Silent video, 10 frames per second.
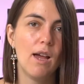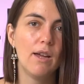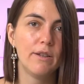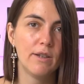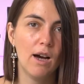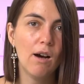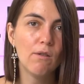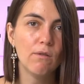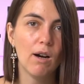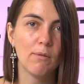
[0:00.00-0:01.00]
And
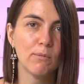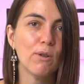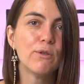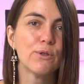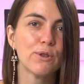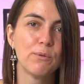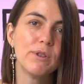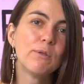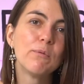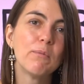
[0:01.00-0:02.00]
now I'm going to
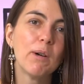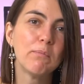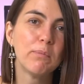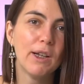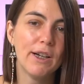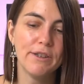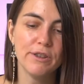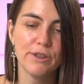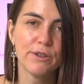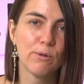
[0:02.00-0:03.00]
squeeze it with my
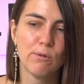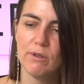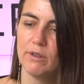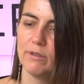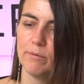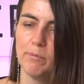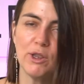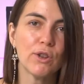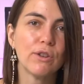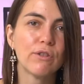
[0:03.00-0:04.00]
pliers or
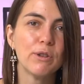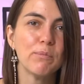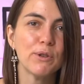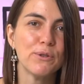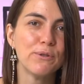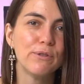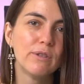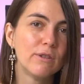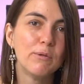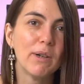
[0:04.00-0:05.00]
magical crimper tool
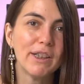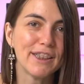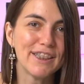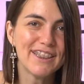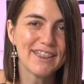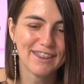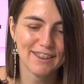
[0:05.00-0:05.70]
in my case.